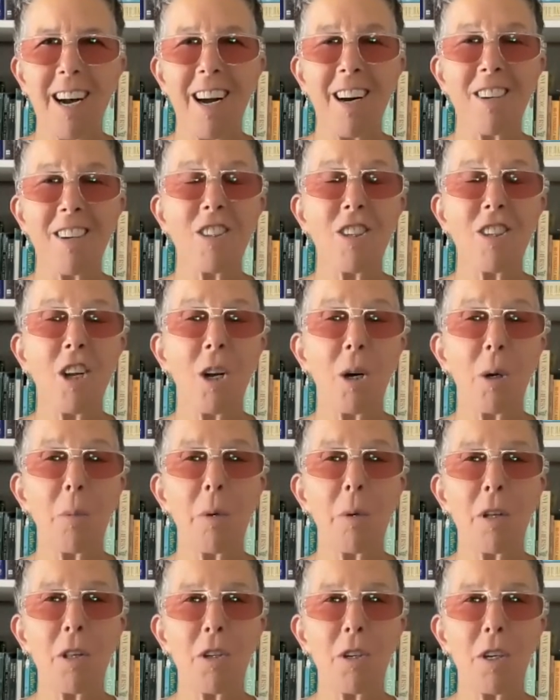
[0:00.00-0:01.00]

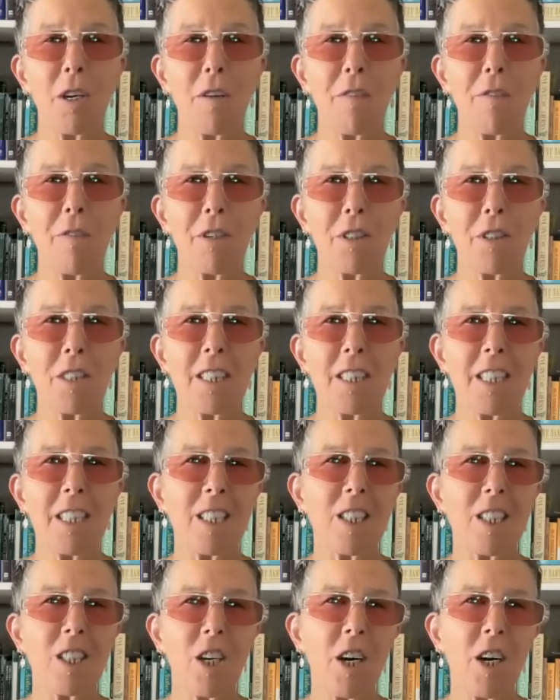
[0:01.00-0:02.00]
October 31st, it
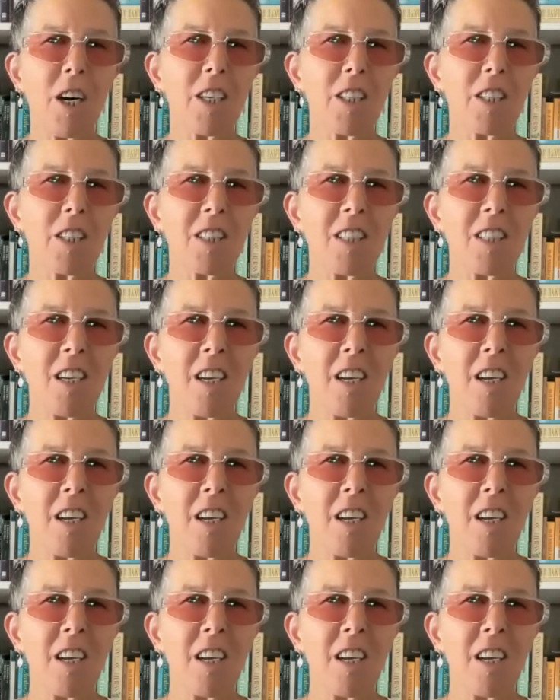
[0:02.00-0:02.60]
starts.